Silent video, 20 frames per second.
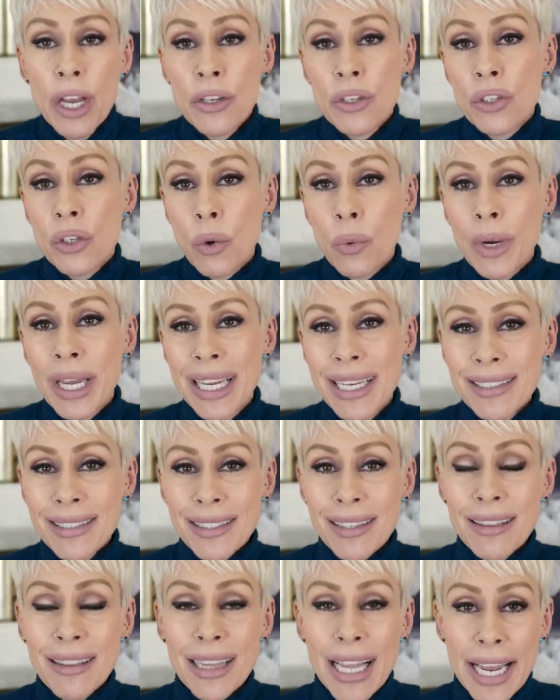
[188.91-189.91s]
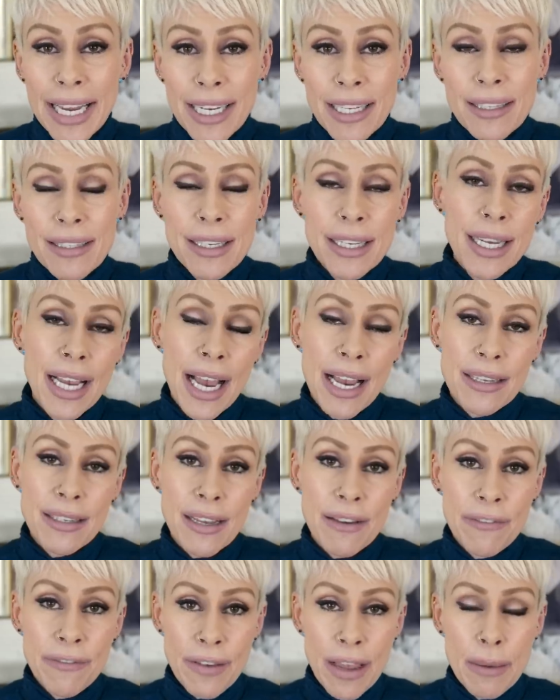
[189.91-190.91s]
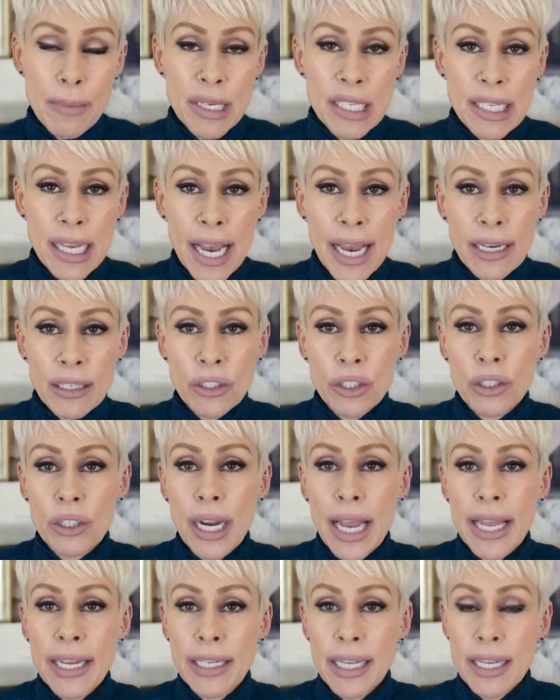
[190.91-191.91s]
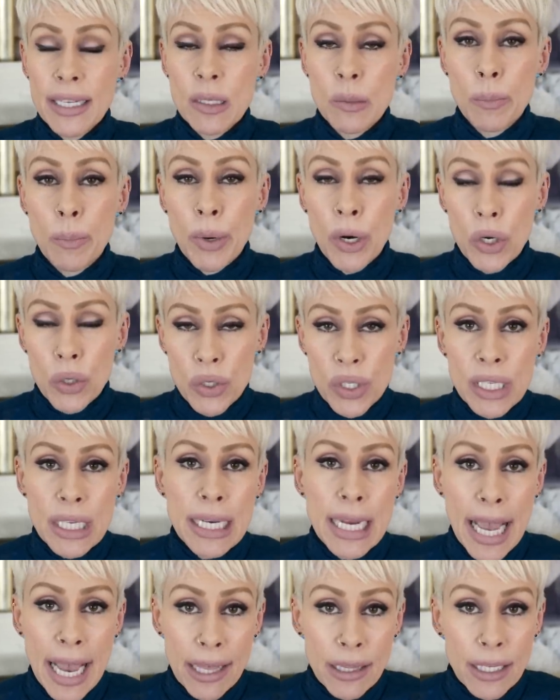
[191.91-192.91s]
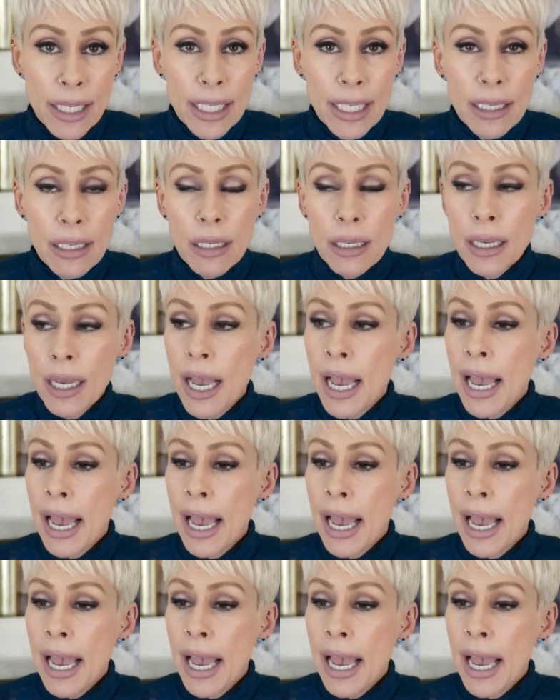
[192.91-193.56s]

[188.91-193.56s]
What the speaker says: So his legacy as a famous actor and his personality